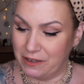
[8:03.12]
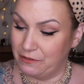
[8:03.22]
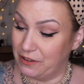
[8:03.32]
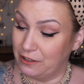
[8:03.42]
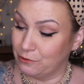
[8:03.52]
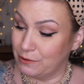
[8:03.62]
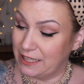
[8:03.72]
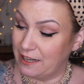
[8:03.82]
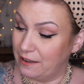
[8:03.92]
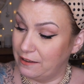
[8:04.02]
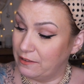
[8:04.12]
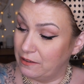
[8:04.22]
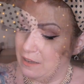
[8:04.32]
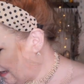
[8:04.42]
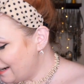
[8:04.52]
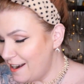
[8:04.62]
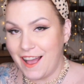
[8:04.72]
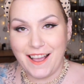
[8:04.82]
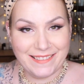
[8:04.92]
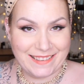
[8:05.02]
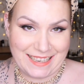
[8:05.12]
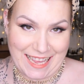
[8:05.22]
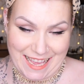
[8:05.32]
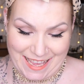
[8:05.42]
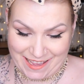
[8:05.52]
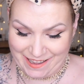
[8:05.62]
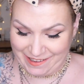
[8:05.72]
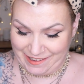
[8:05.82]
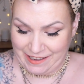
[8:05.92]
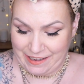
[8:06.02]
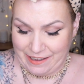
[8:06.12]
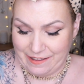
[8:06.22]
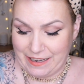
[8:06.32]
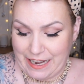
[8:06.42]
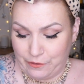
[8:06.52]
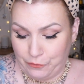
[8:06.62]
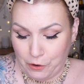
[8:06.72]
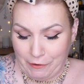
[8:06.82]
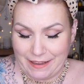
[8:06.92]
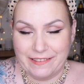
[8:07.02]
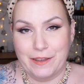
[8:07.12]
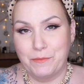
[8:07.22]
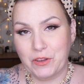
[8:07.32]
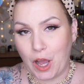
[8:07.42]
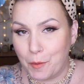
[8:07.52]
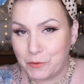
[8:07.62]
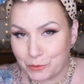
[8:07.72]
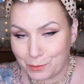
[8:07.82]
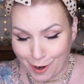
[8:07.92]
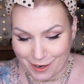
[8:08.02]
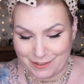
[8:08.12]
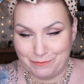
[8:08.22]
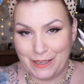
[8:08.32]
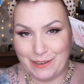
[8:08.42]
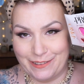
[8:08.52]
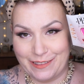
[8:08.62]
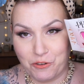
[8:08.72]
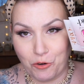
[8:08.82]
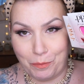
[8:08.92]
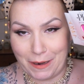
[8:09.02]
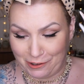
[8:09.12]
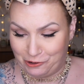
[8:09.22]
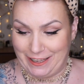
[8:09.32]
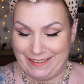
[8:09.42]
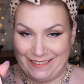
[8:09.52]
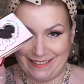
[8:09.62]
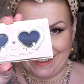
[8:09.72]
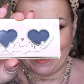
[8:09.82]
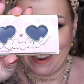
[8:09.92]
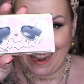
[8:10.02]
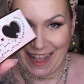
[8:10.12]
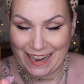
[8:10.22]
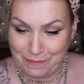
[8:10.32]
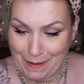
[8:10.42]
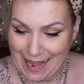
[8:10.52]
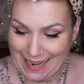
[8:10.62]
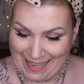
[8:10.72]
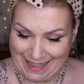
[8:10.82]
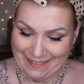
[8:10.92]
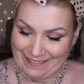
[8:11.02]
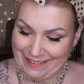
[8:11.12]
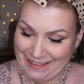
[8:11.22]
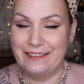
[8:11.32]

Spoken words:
one. It feels really nice. Then lastly, the next four items come as one because they're all blushes and a palette.